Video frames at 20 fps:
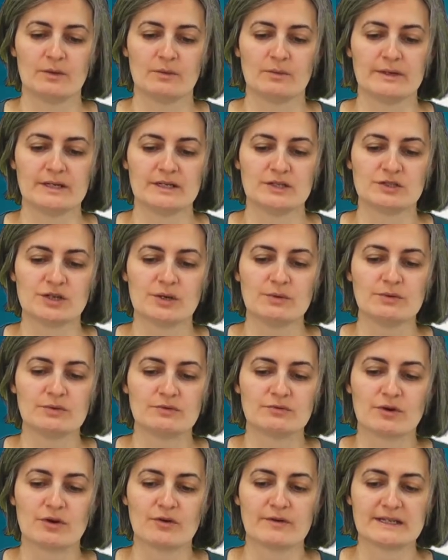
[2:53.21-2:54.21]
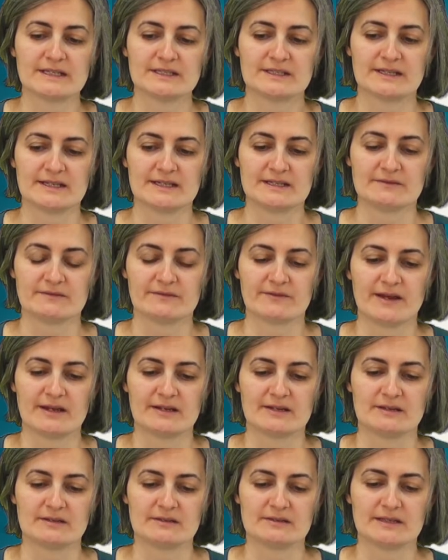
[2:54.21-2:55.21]
When he showed the drawings to his
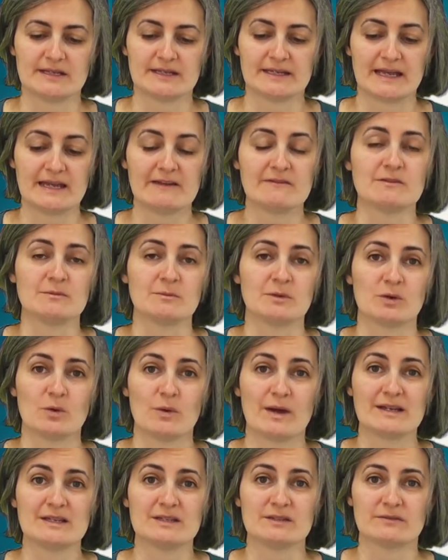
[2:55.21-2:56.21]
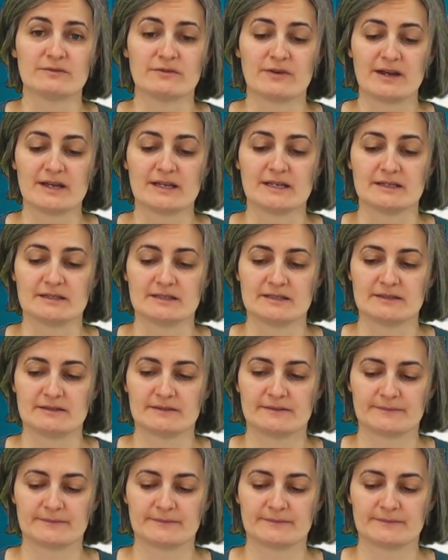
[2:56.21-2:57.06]
friends, it gave them quite a fright.